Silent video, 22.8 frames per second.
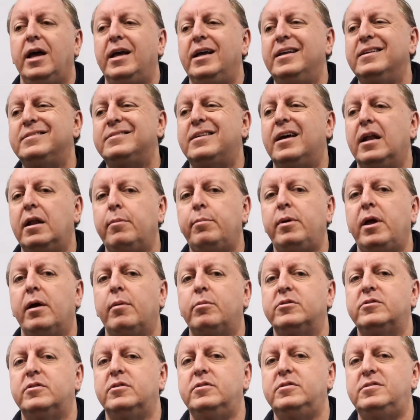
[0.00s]
is going to be able
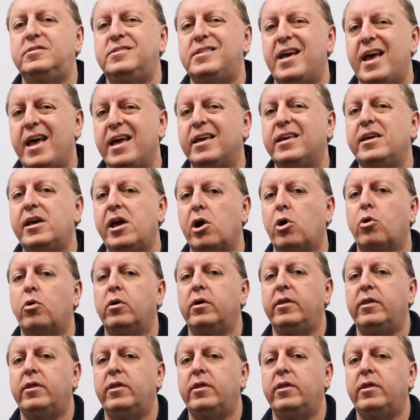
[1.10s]
to take care